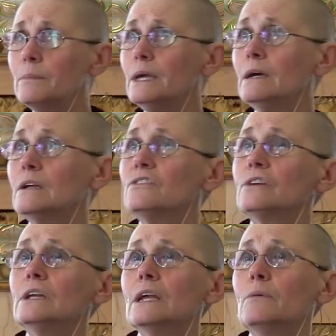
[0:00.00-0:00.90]
be on a
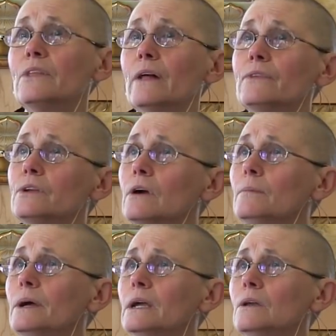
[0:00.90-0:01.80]
Sunday without the
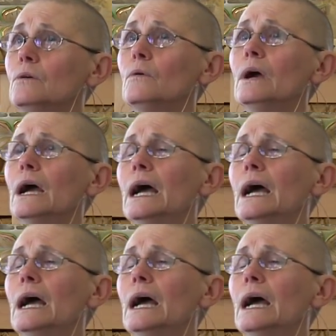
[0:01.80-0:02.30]
Dharma, you know.